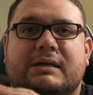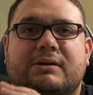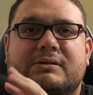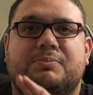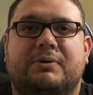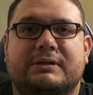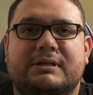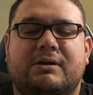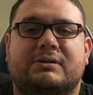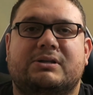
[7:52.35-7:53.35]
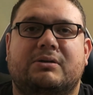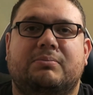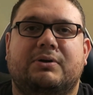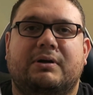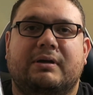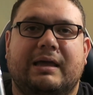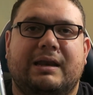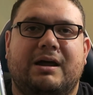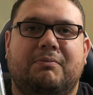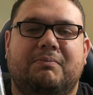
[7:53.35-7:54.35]
It looks printed onto the book
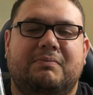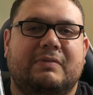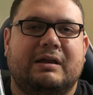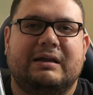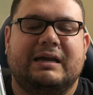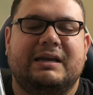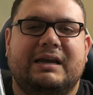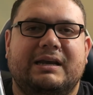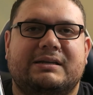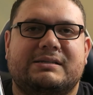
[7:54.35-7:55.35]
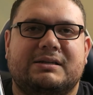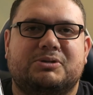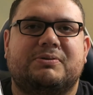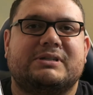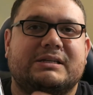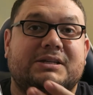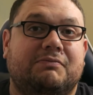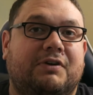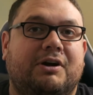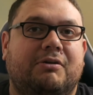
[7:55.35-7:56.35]
and I'm, um, and it's it's
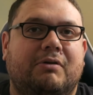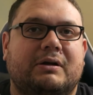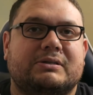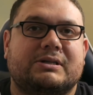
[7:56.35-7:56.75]
presented very well.